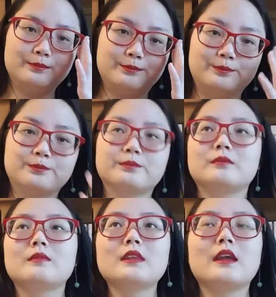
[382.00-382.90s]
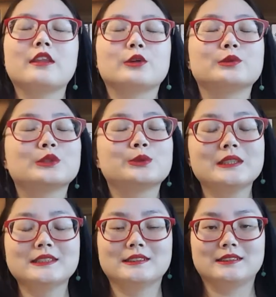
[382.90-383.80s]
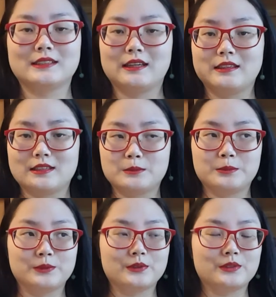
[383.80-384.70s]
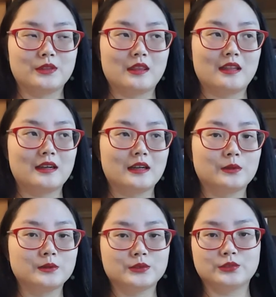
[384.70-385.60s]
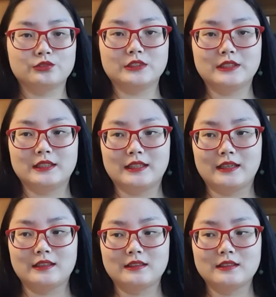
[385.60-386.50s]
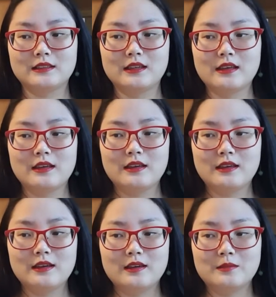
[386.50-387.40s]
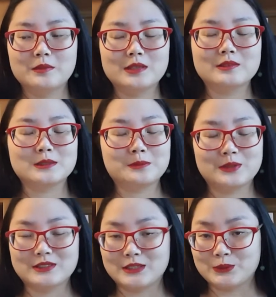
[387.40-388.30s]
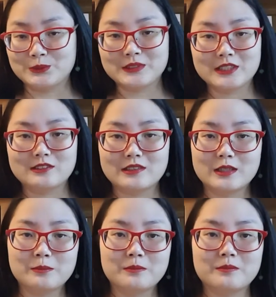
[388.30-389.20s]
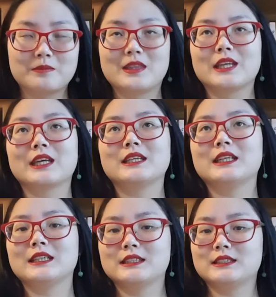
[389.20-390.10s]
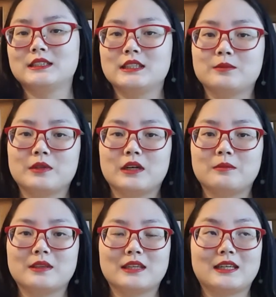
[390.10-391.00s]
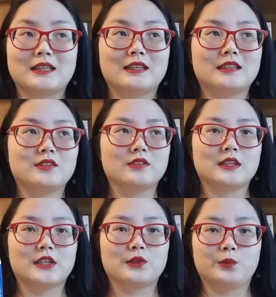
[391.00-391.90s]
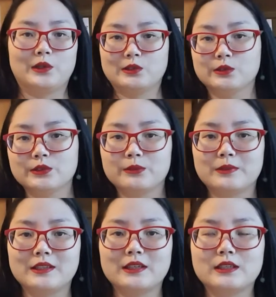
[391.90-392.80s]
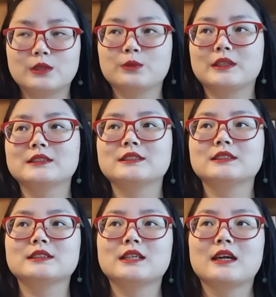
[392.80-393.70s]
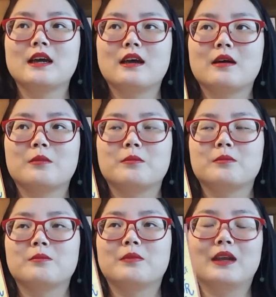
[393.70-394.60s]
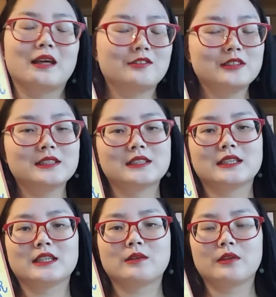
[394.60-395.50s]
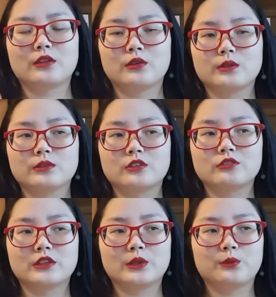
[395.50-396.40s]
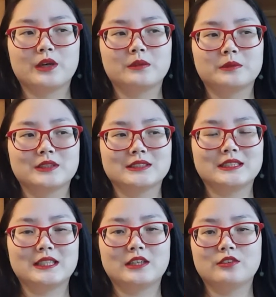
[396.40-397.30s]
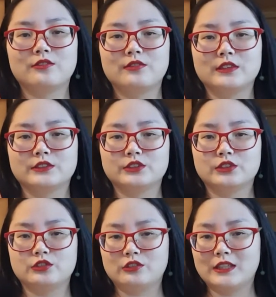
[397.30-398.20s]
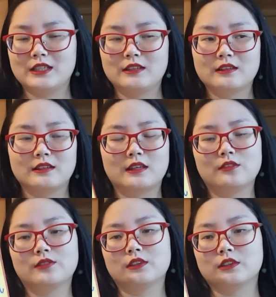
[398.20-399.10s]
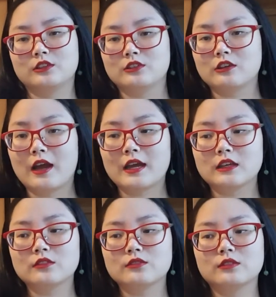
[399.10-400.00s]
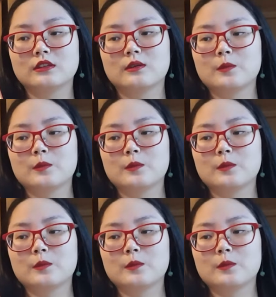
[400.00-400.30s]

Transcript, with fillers: there were twists in this book that I also really liked. Maybe it's because I don't like crime that I didn't see them coming, that I didn't even think there were going to be any twists. And I really liked them. I thought they were done really well because they didn't feel strained, they didn't feel contrived.